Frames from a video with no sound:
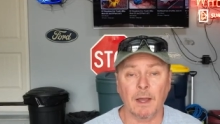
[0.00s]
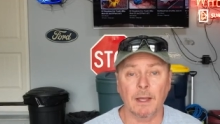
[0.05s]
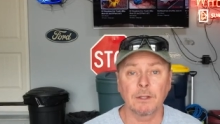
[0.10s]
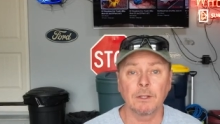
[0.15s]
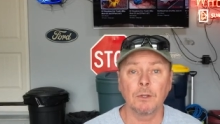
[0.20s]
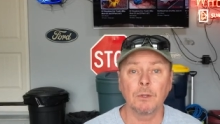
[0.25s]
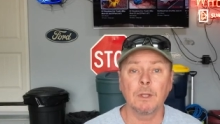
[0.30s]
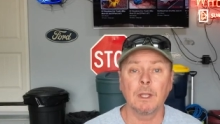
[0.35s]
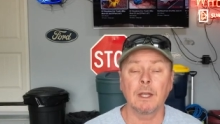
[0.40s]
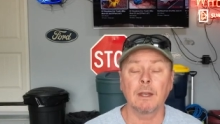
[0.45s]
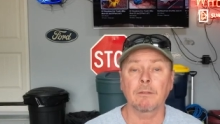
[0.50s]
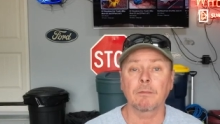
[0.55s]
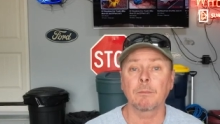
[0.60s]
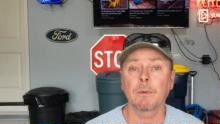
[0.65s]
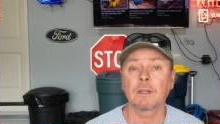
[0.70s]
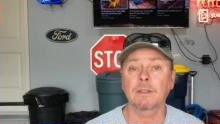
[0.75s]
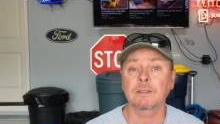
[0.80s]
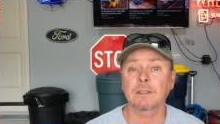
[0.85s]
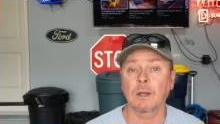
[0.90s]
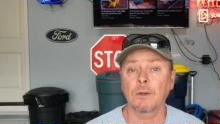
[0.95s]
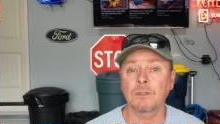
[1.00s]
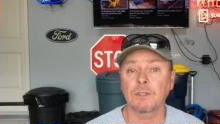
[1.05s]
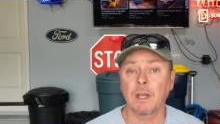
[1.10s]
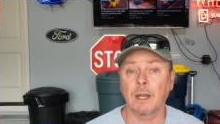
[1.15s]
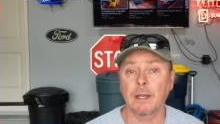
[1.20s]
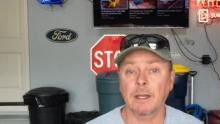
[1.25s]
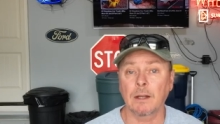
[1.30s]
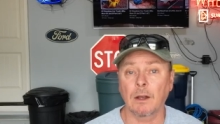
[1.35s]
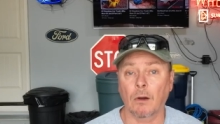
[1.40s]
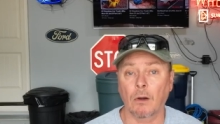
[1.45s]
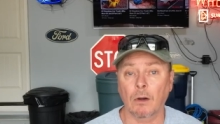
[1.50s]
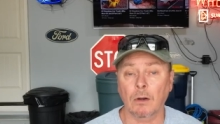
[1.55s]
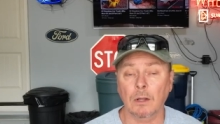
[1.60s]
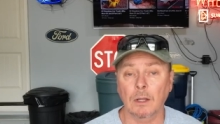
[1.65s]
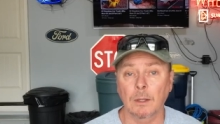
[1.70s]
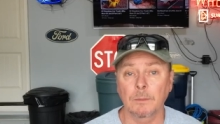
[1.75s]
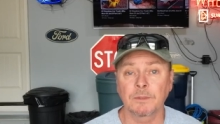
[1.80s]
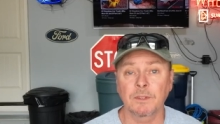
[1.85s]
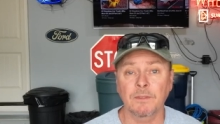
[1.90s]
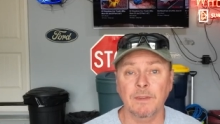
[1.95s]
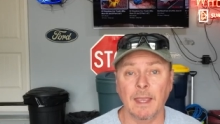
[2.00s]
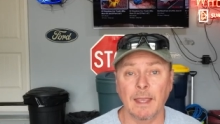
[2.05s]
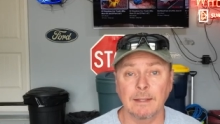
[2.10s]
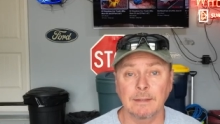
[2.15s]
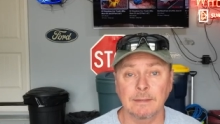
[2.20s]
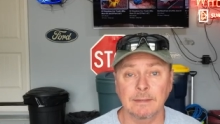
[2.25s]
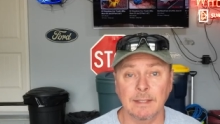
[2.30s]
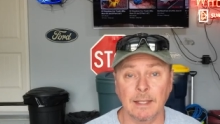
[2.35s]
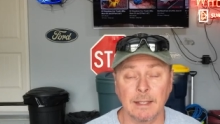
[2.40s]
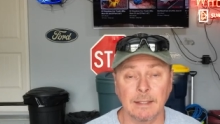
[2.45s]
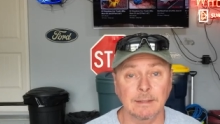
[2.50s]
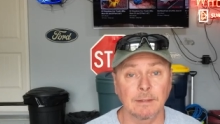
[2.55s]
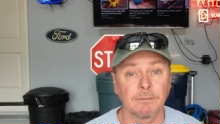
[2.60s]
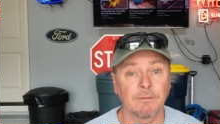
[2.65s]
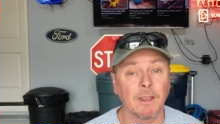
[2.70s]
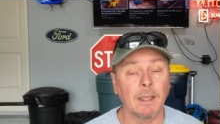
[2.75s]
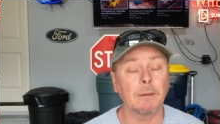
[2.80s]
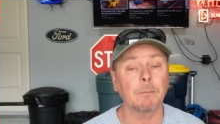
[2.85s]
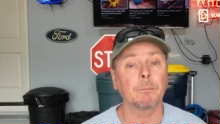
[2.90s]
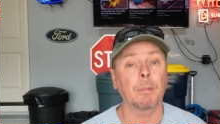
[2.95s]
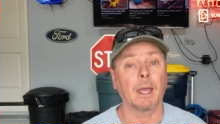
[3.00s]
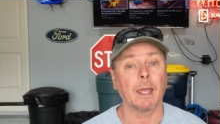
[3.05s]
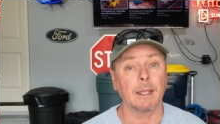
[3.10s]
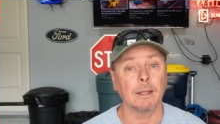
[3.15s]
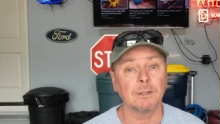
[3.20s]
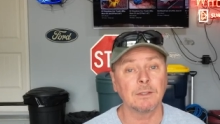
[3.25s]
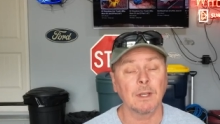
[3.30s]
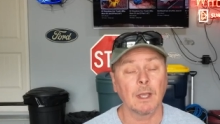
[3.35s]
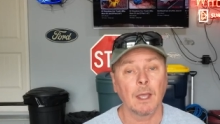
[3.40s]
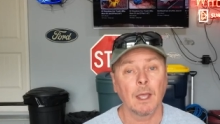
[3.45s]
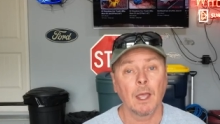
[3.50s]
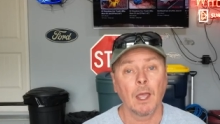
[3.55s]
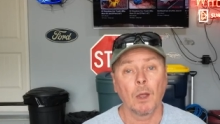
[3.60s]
I do get it from the Associated Car Clubs of Kansas City's event page,